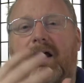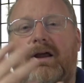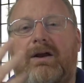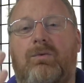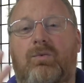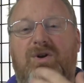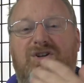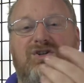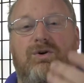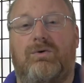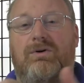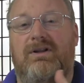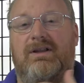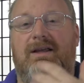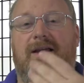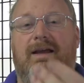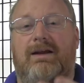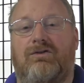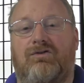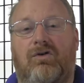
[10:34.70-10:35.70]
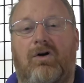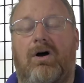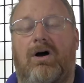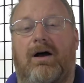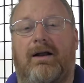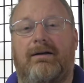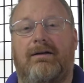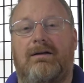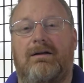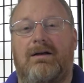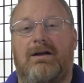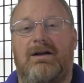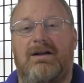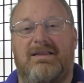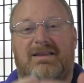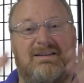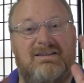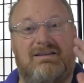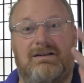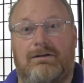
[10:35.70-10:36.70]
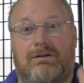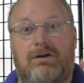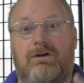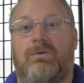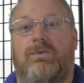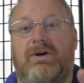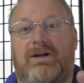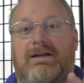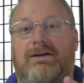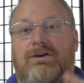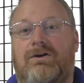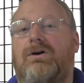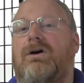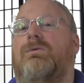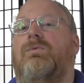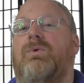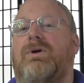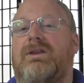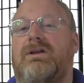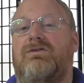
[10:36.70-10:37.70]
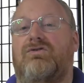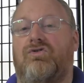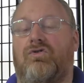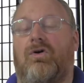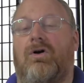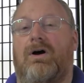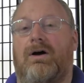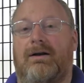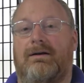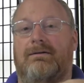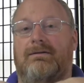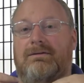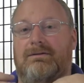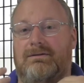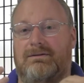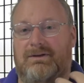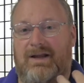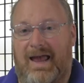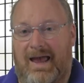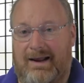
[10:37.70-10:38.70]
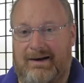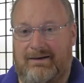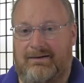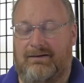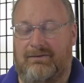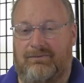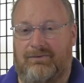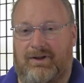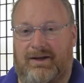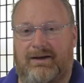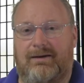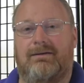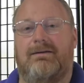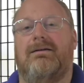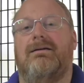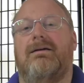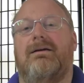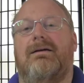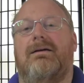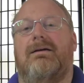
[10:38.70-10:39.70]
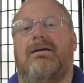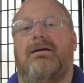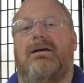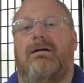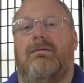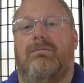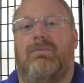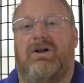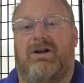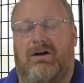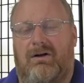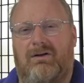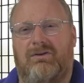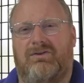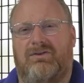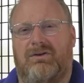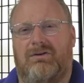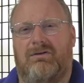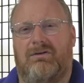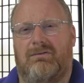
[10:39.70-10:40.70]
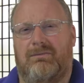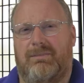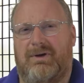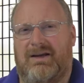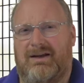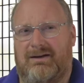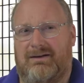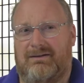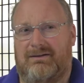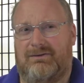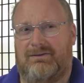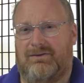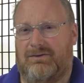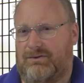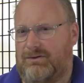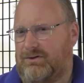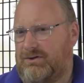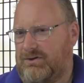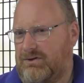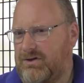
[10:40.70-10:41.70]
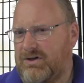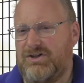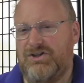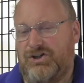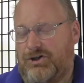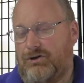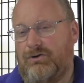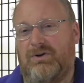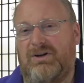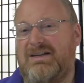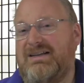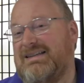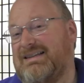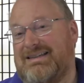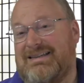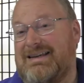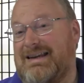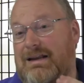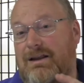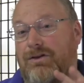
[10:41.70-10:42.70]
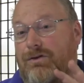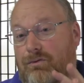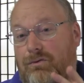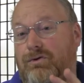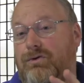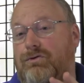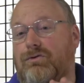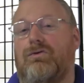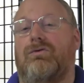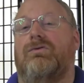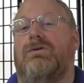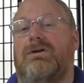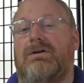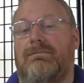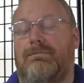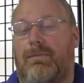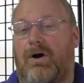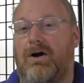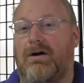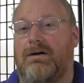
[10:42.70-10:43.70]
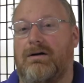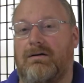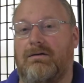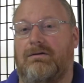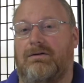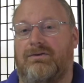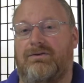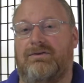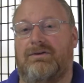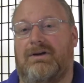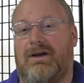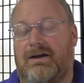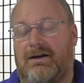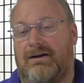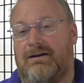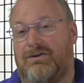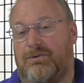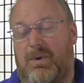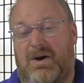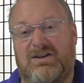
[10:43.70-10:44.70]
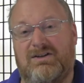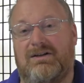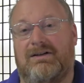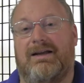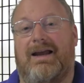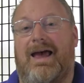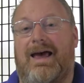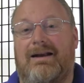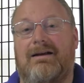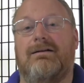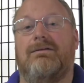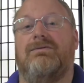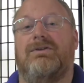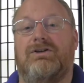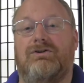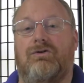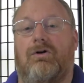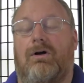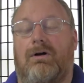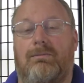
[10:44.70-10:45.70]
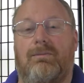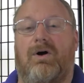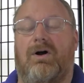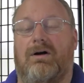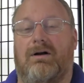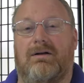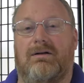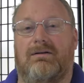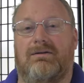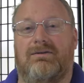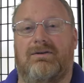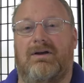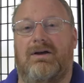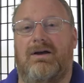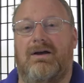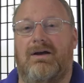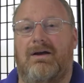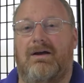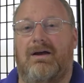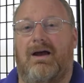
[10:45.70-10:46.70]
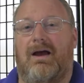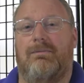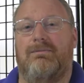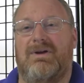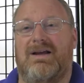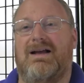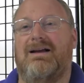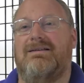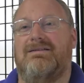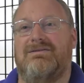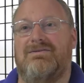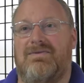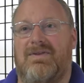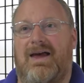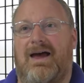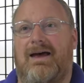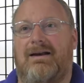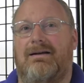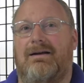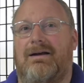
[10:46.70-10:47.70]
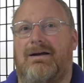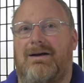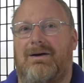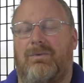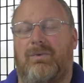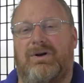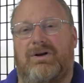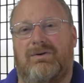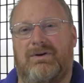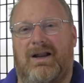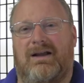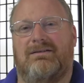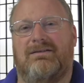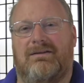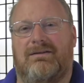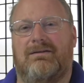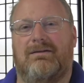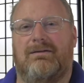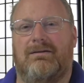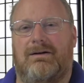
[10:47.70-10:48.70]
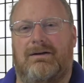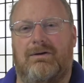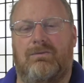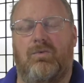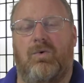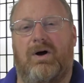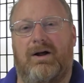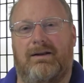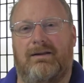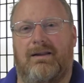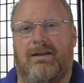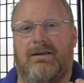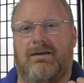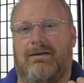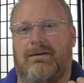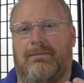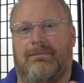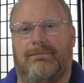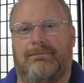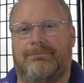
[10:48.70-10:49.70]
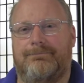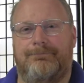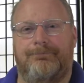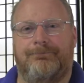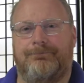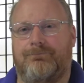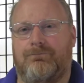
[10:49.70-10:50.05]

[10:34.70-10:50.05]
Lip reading: in which order they get drawn, they still look really good when they're drawn additively. But also because you can generally see through particles, especially additively drawn particles. And because of that, we don't necessarily want them